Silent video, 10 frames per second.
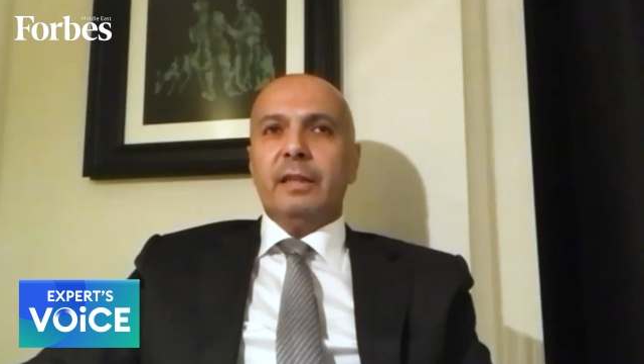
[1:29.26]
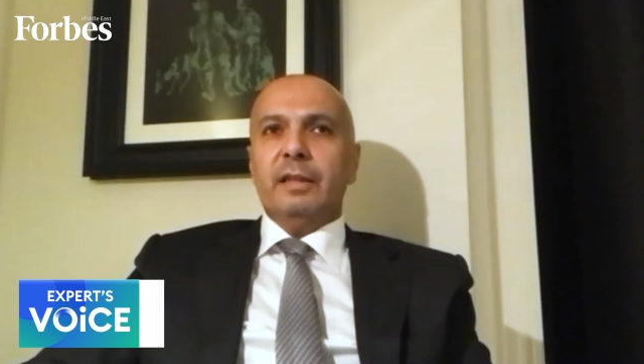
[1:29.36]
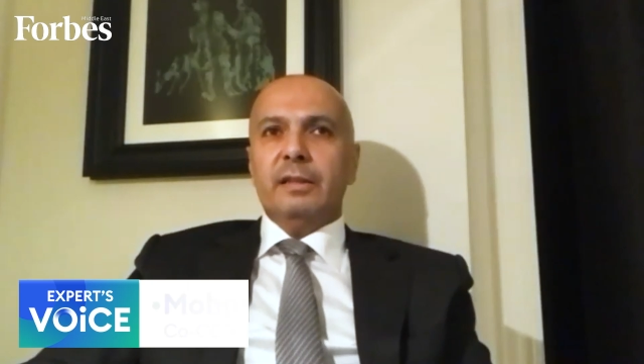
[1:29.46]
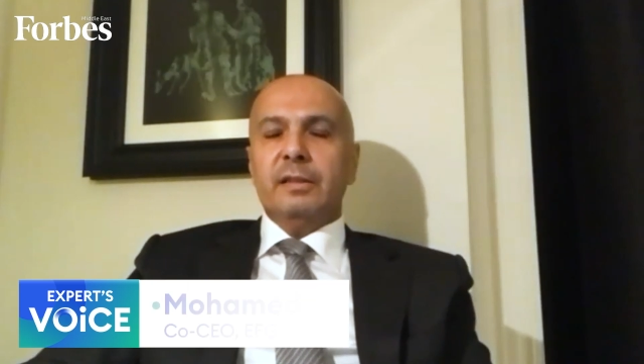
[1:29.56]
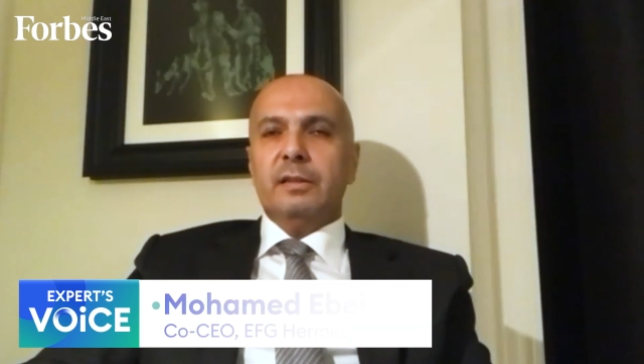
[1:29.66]

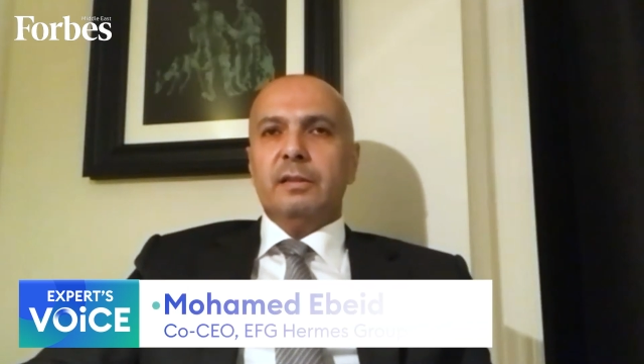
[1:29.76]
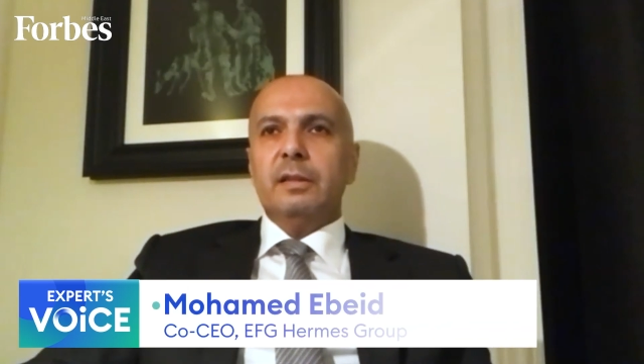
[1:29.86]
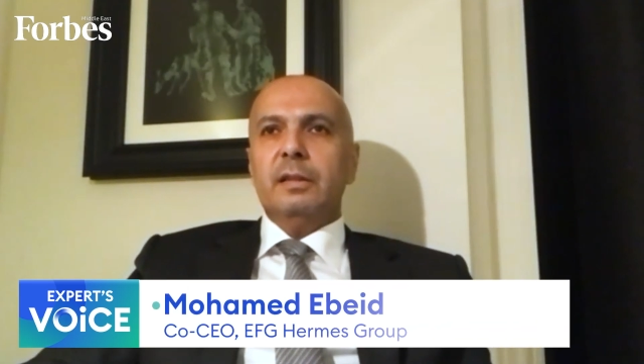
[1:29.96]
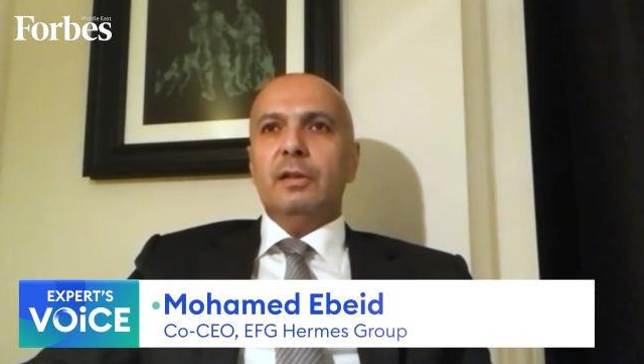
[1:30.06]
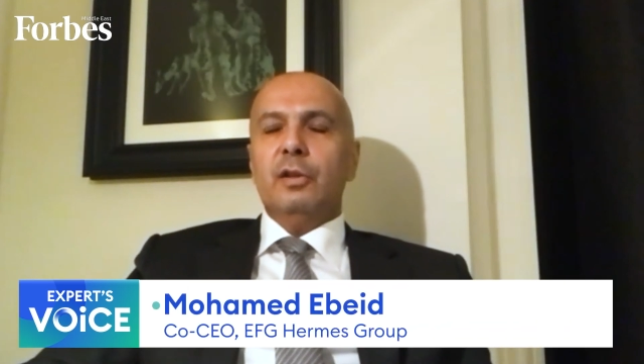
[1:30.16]
there is
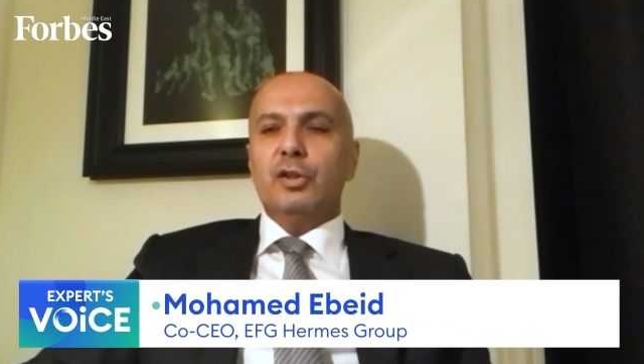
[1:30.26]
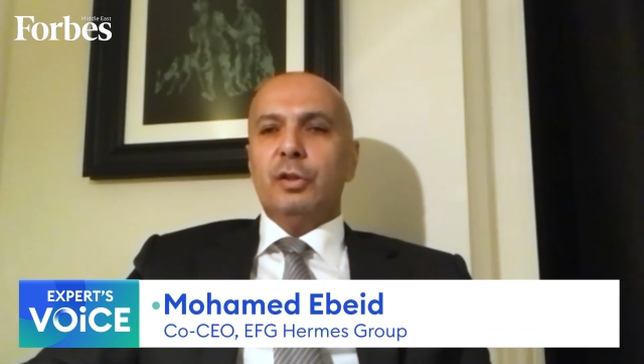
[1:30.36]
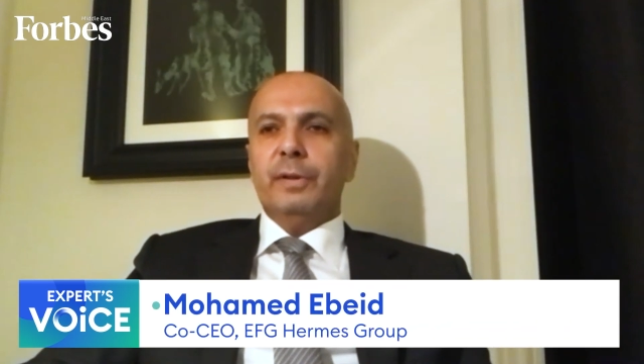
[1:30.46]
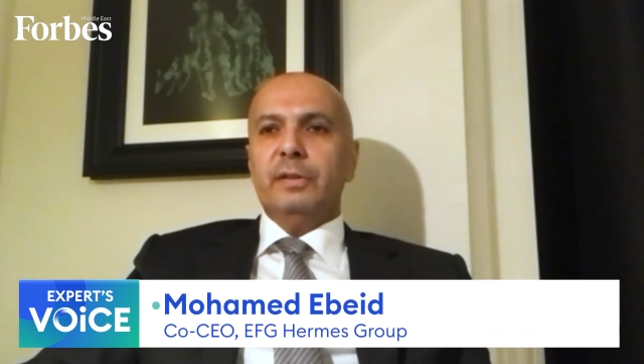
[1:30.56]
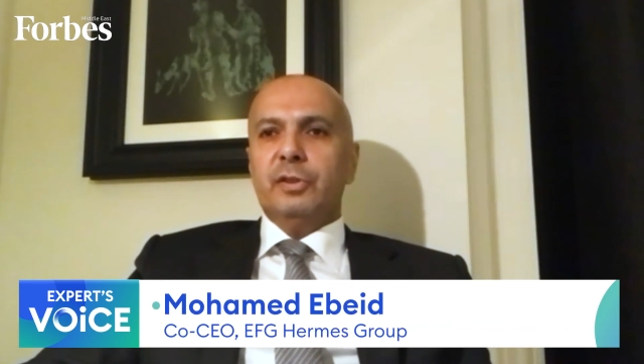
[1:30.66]

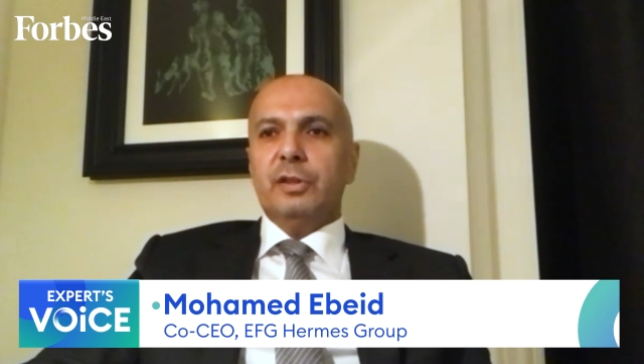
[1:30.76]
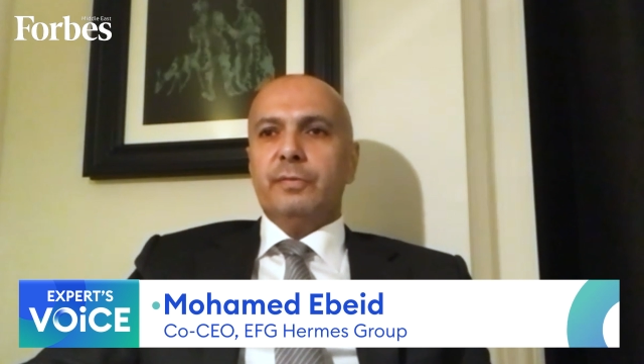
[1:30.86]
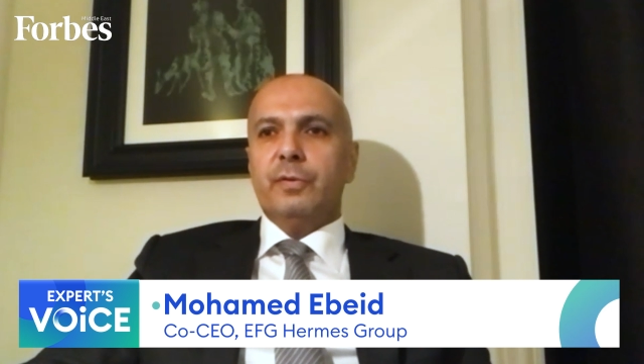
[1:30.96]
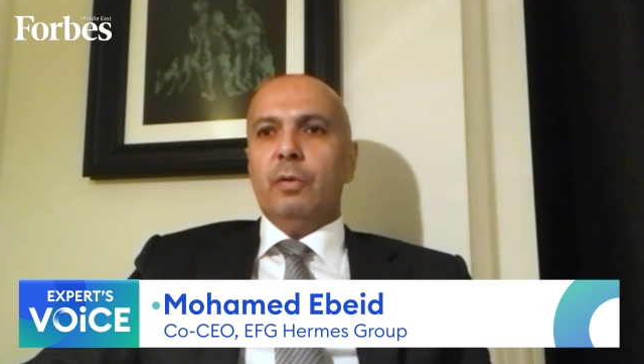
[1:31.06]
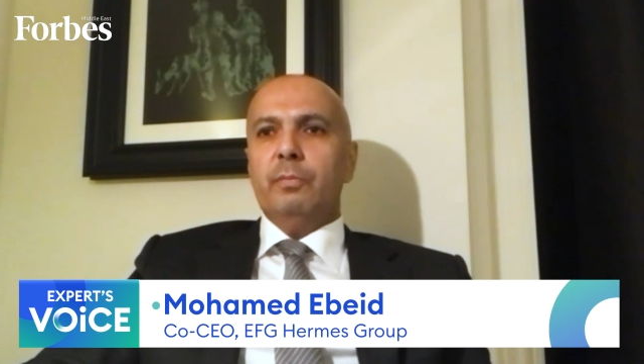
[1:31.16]
lots of
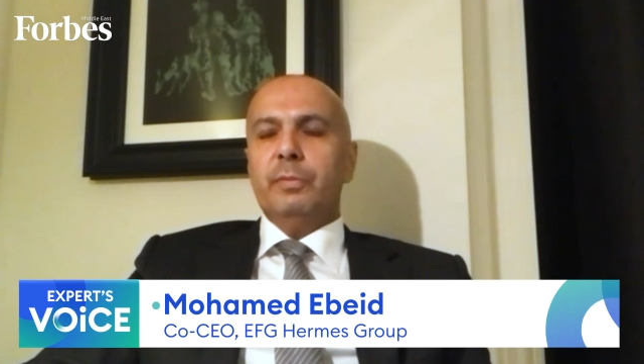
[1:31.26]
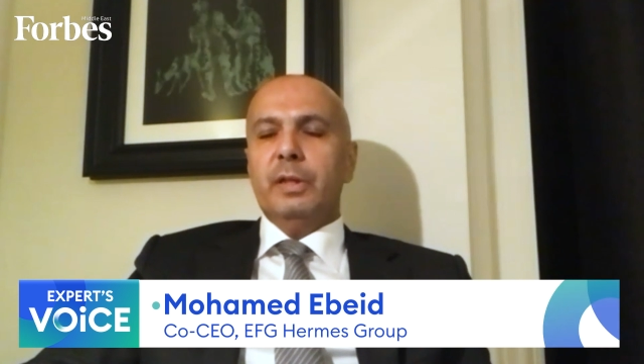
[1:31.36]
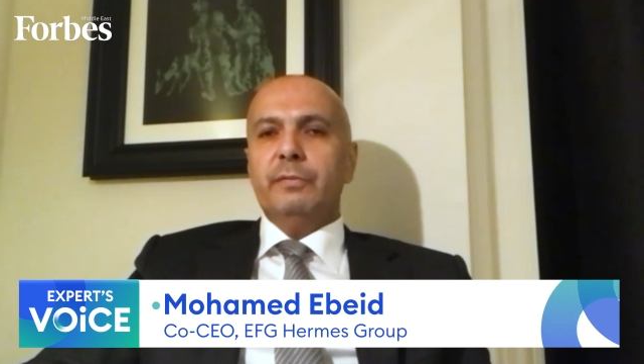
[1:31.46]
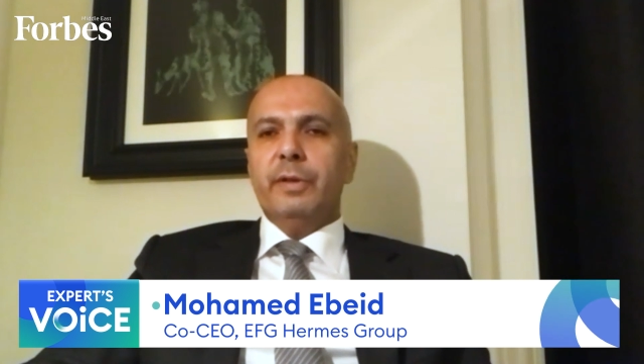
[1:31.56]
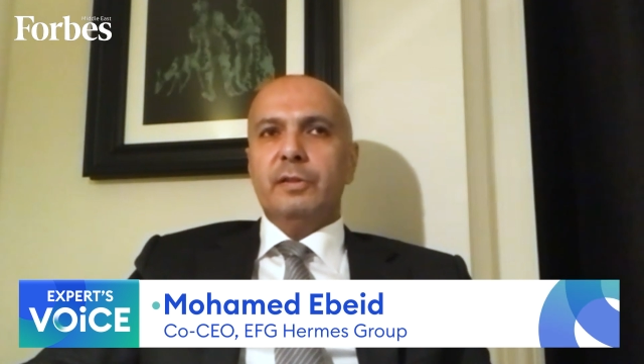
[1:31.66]
interest from
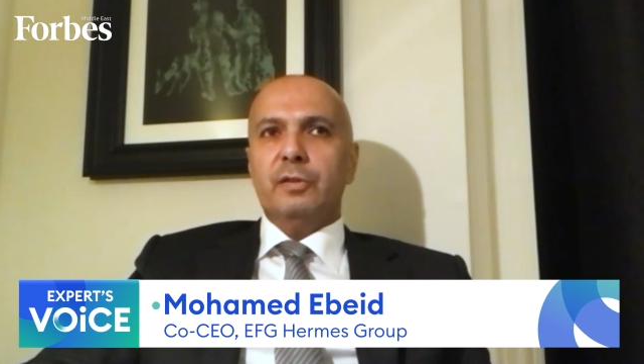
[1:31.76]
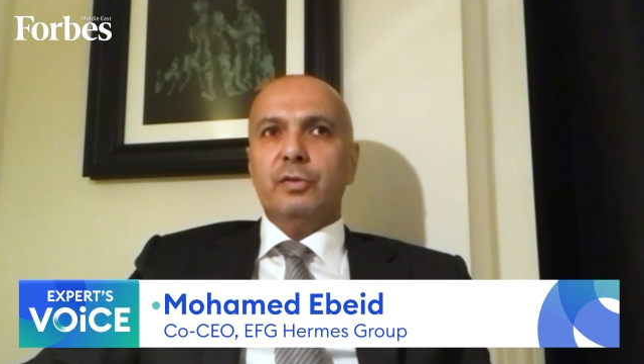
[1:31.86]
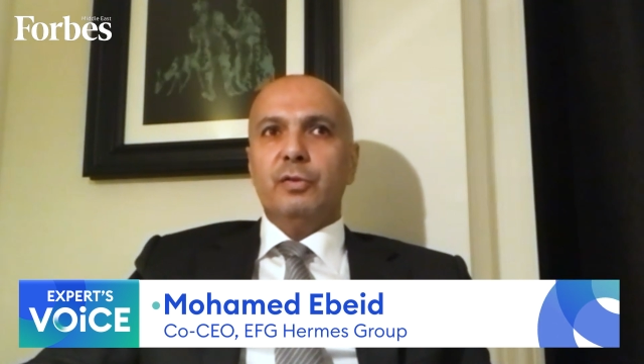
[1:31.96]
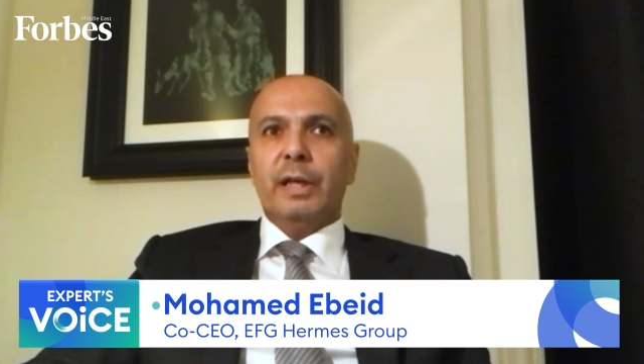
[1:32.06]
investors